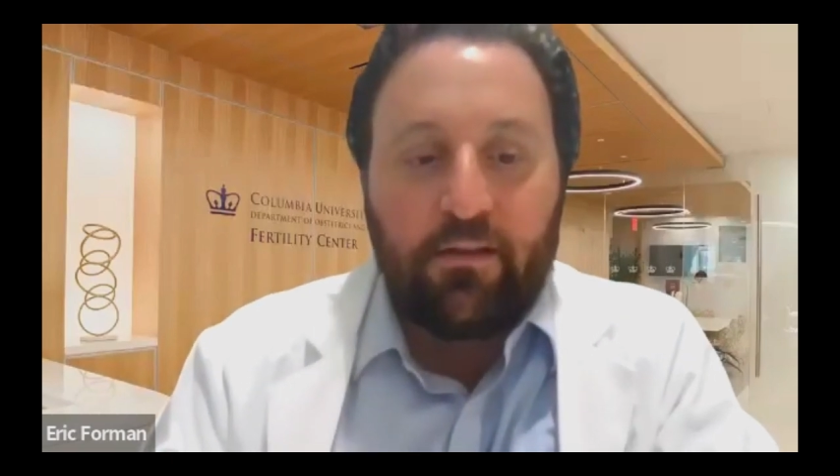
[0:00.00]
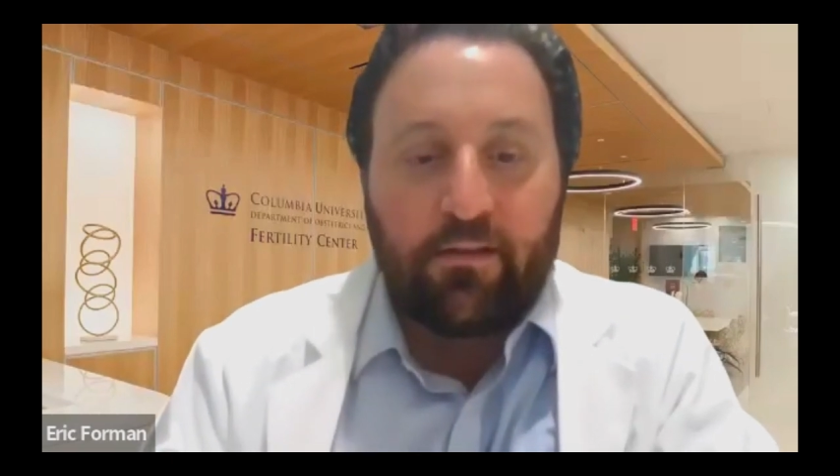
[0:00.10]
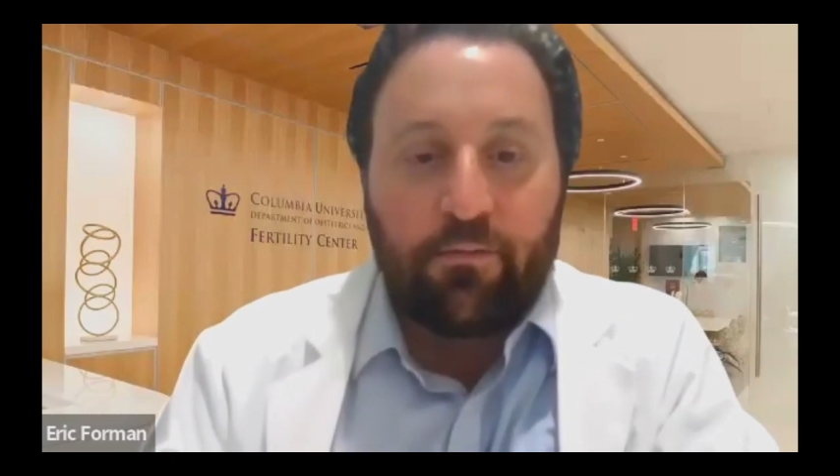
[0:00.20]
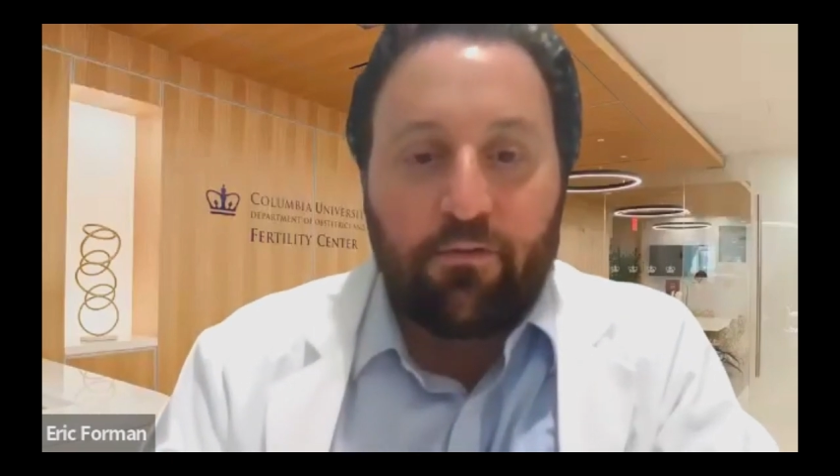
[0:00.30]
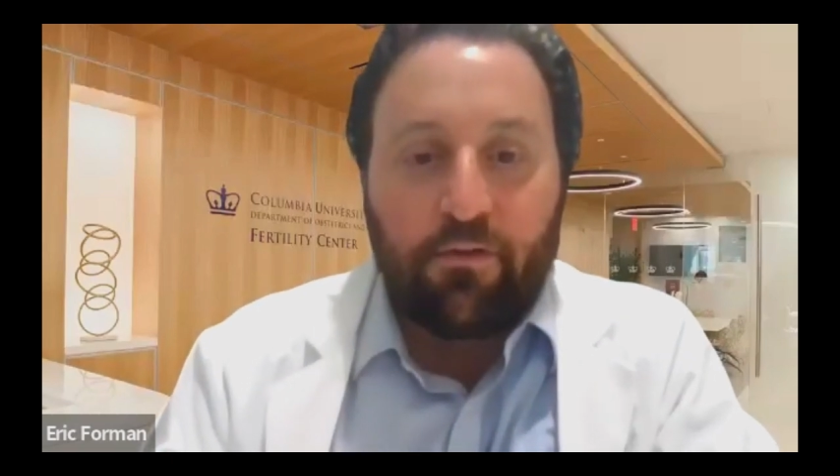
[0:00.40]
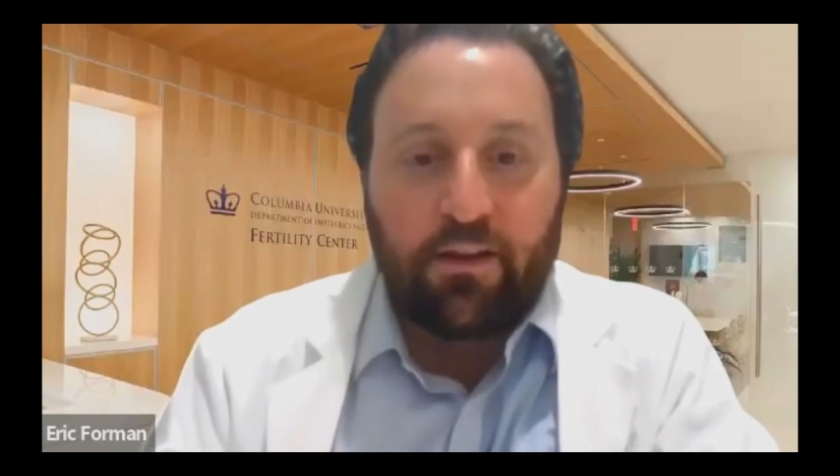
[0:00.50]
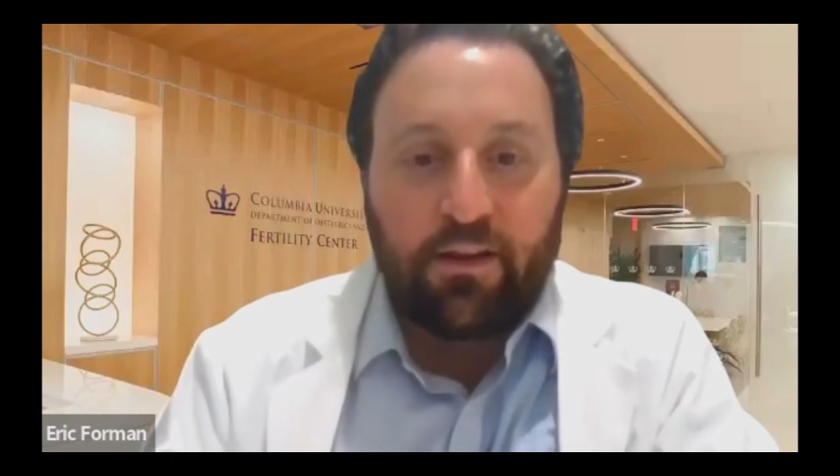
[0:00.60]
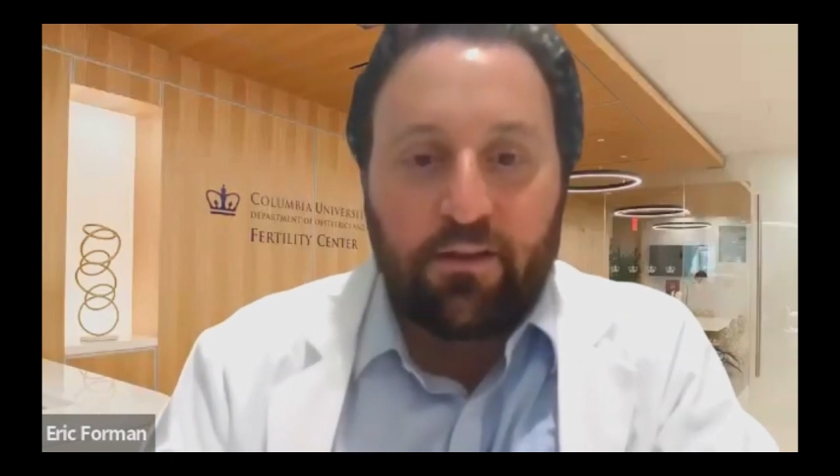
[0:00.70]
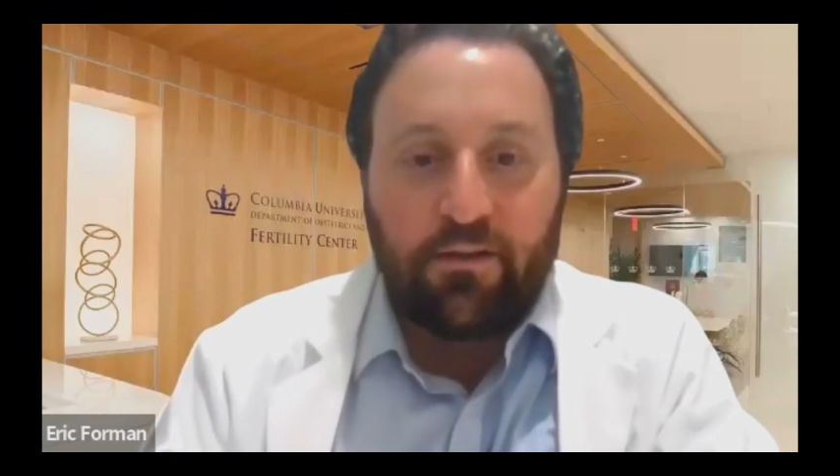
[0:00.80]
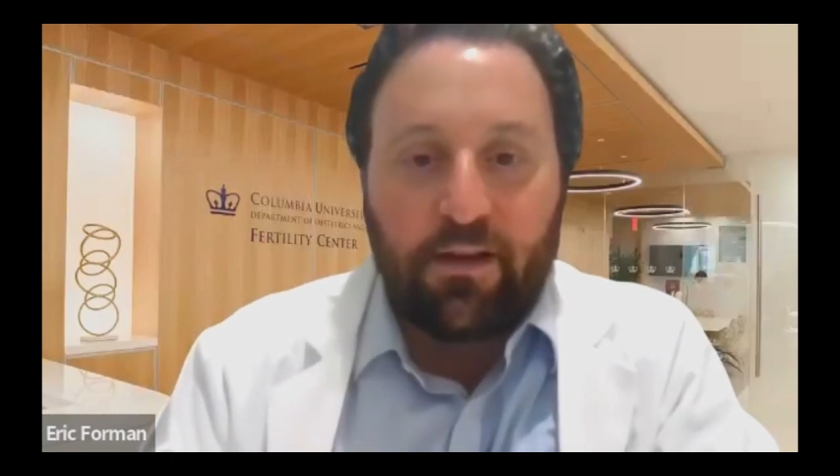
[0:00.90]
support
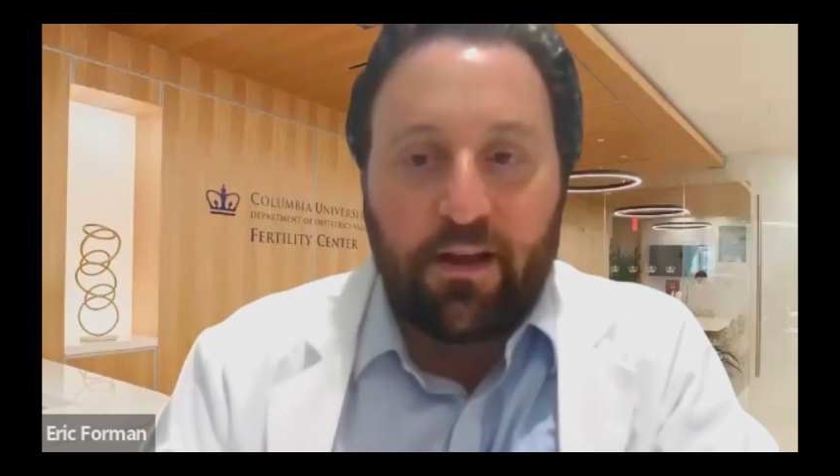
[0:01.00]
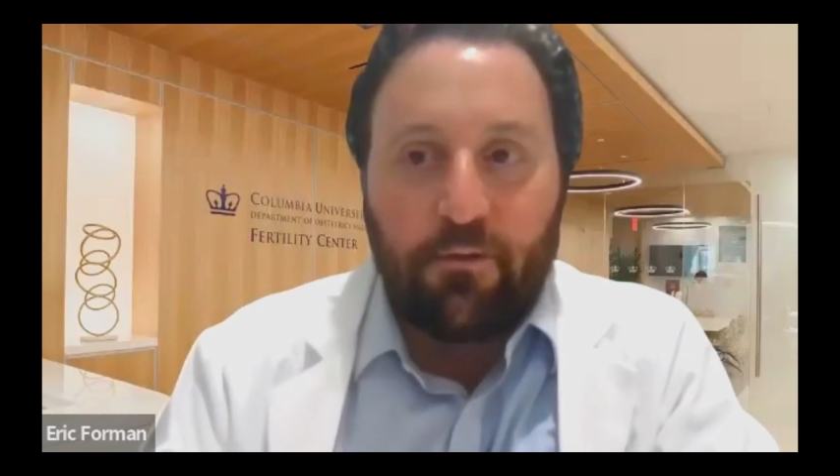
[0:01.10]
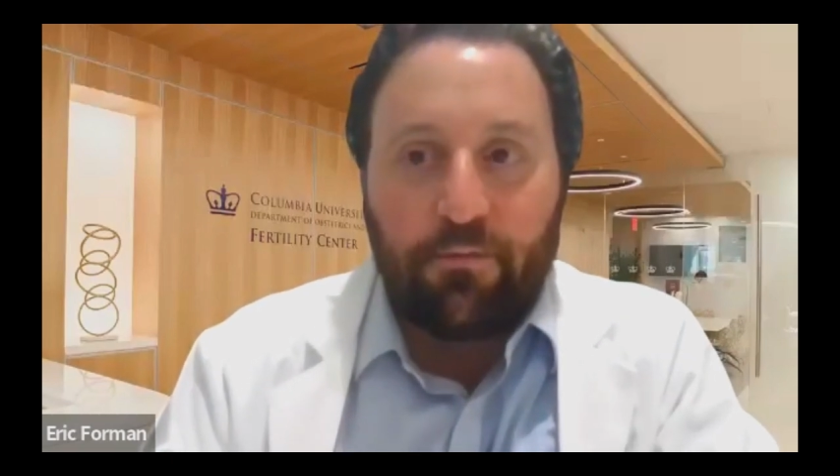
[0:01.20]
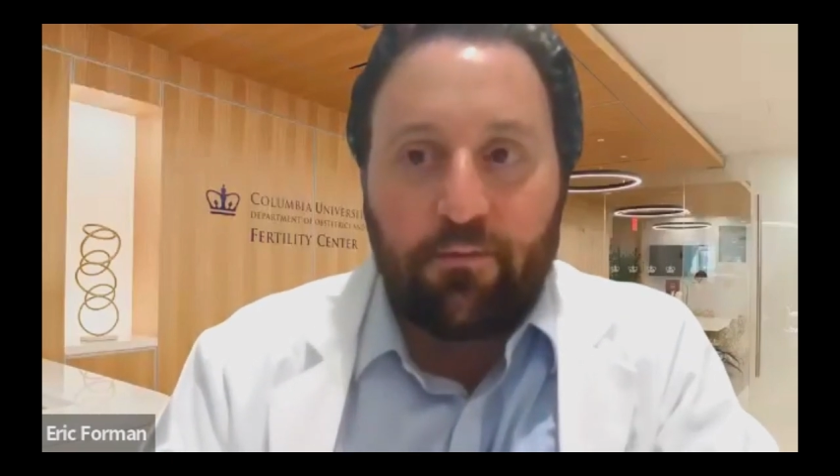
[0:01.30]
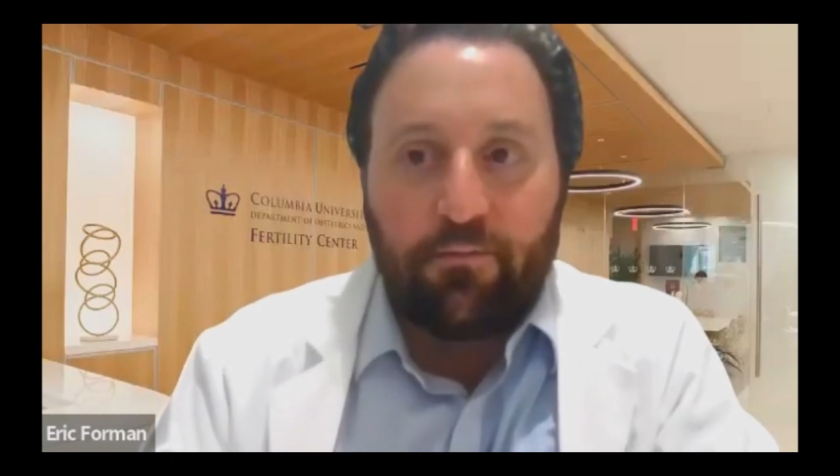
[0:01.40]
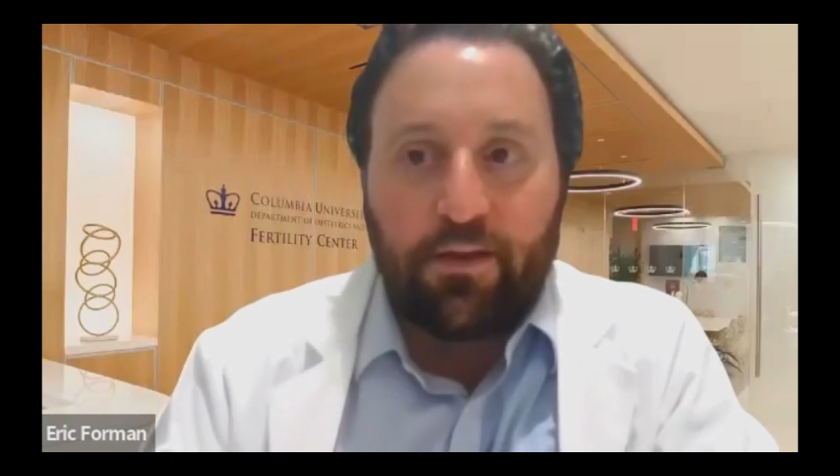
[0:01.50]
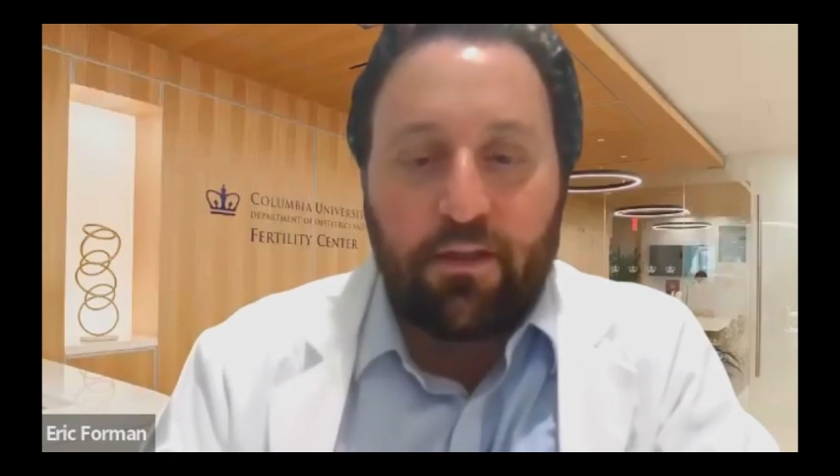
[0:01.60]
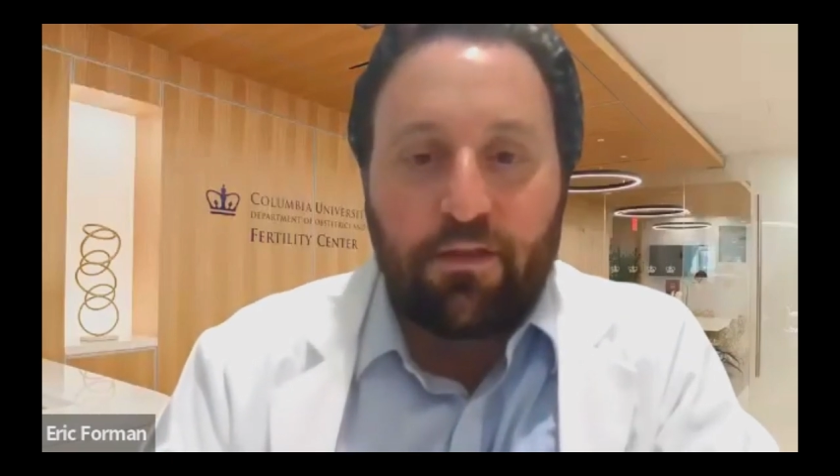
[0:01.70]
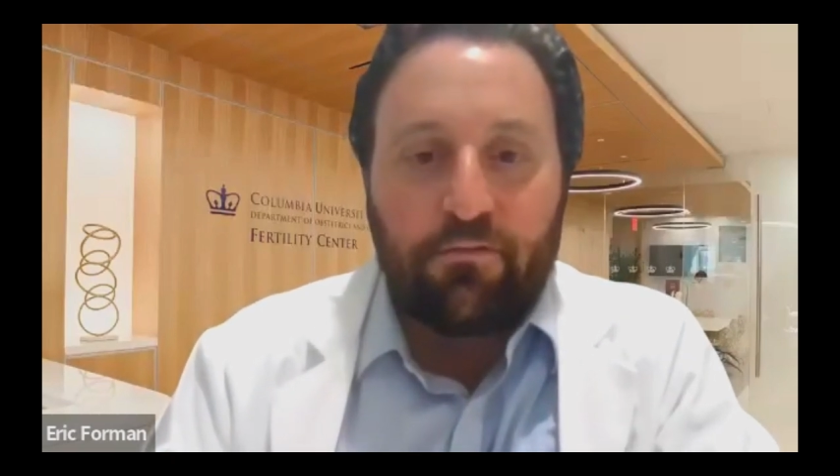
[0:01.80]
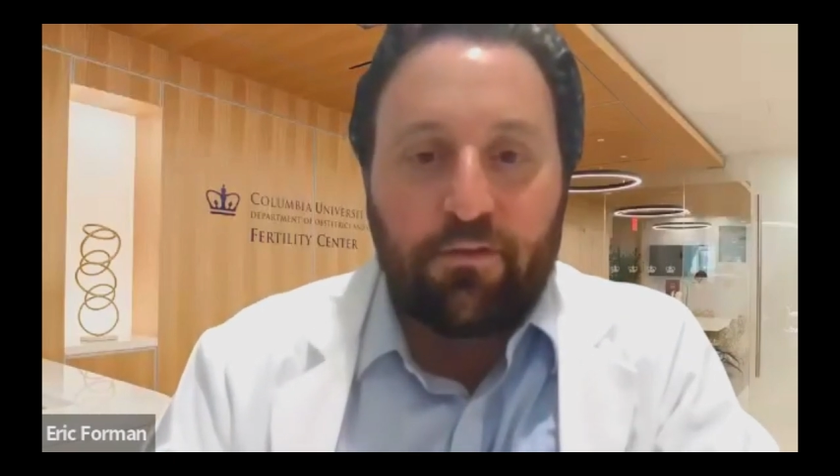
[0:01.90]
like you to help them
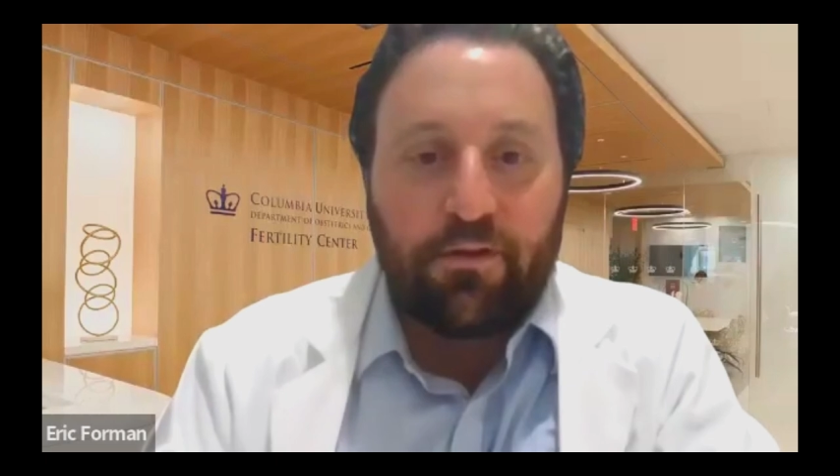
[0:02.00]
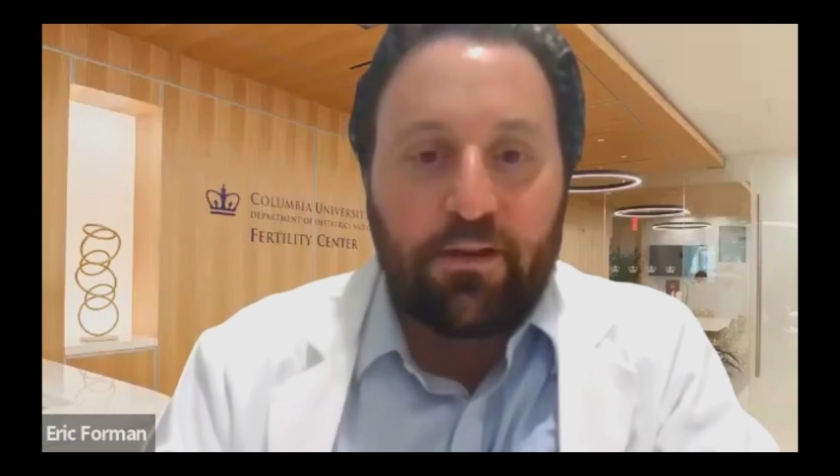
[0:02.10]
get through